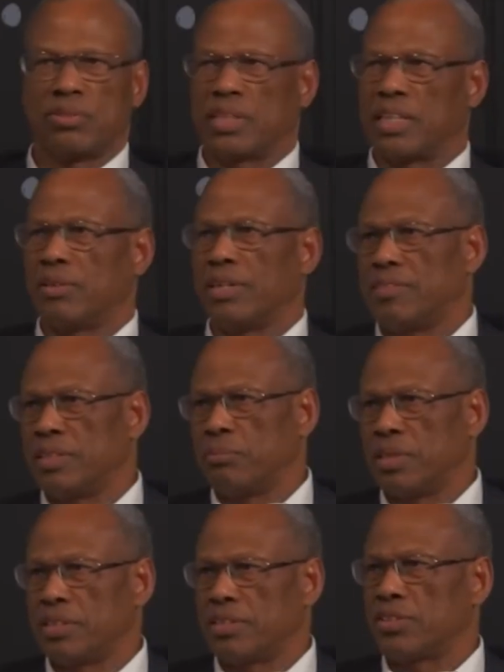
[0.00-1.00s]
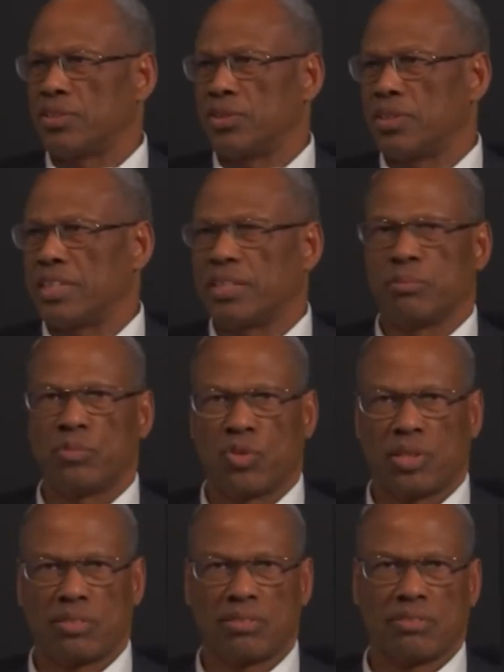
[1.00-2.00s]
they don't have any money to do it
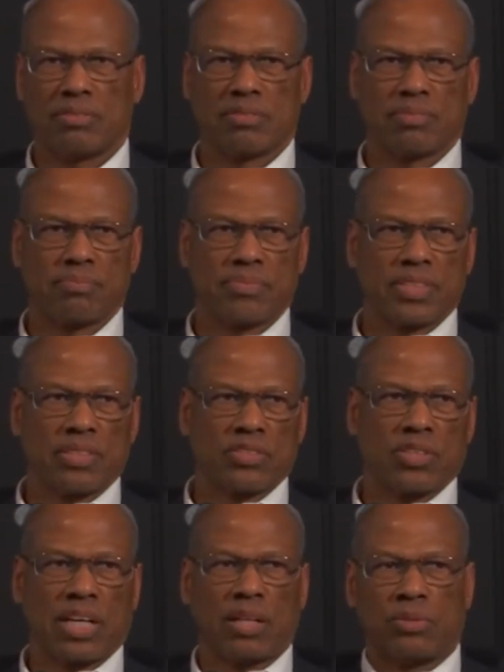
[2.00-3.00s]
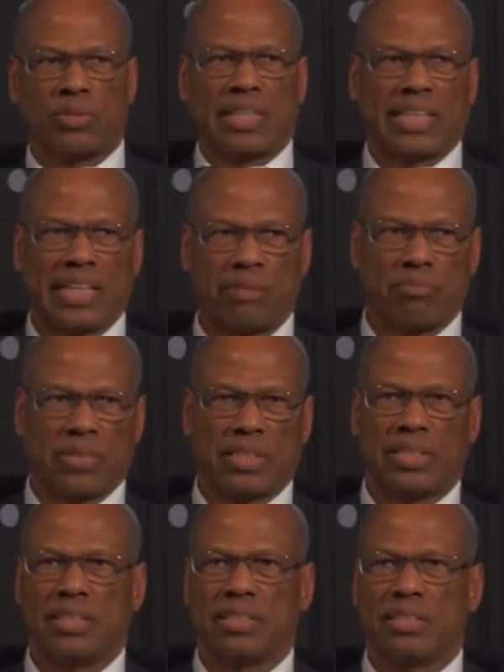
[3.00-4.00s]
anymore. So how do they get
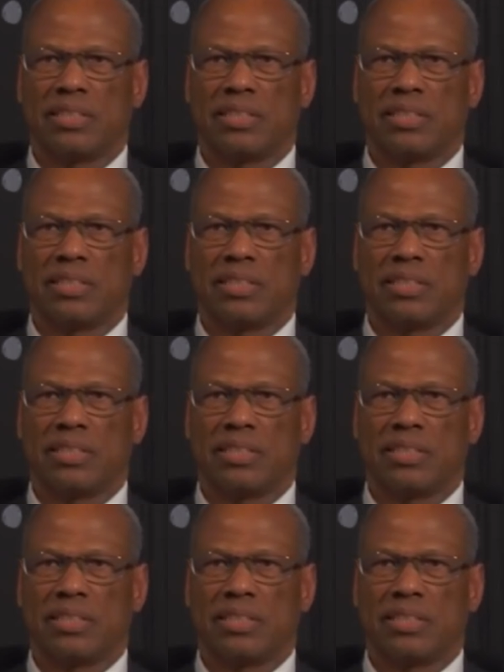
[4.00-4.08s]
money?